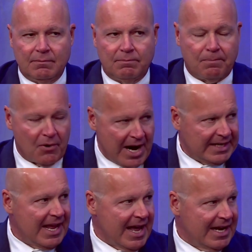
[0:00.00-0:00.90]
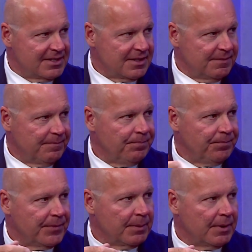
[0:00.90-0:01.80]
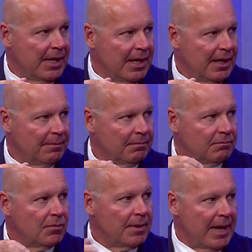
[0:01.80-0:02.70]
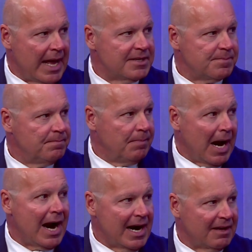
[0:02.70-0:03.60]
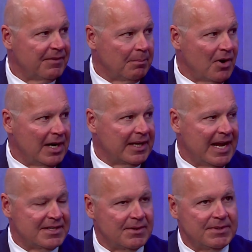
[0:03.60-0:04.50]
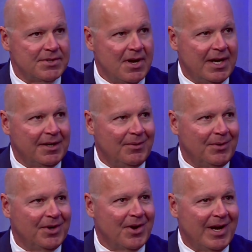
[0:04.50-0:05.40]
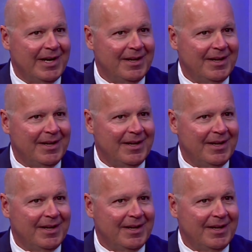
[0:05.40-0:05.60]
broadcast as part of the broadcast. So you're not